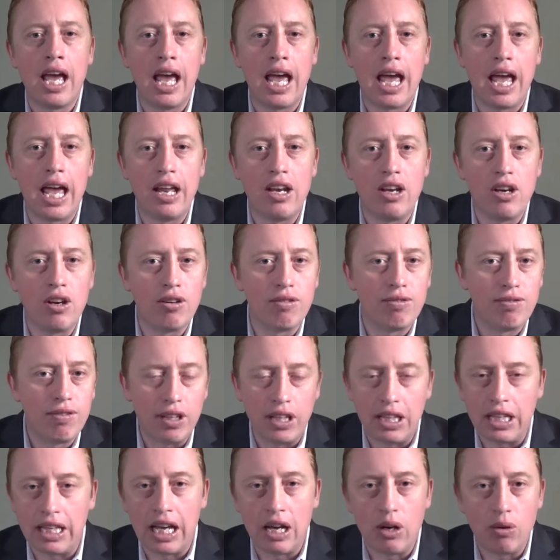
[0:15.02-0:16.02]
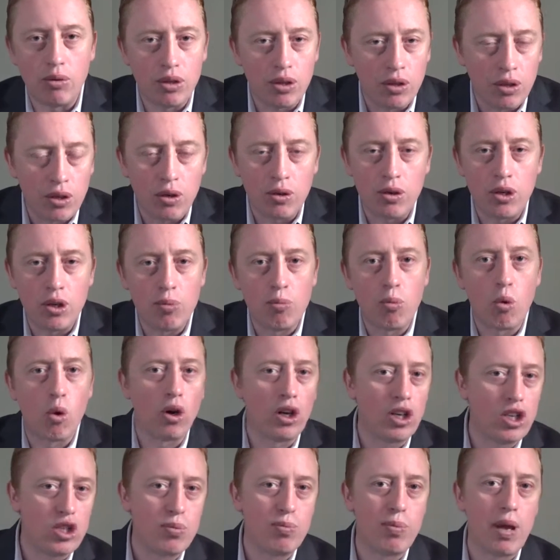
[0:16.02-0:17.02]
and you're filling out, your
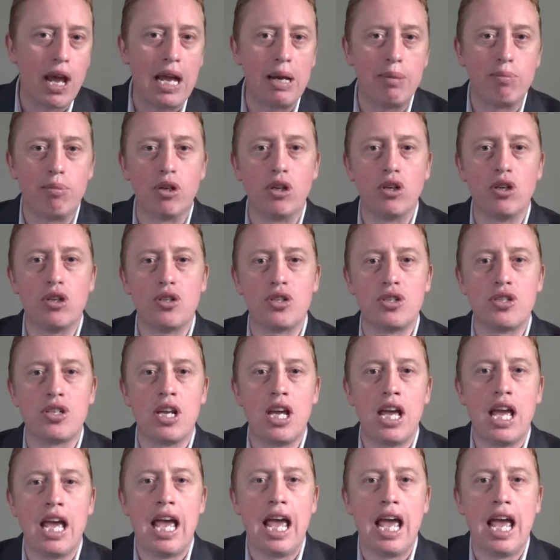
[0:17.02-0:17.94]
mortgage papers,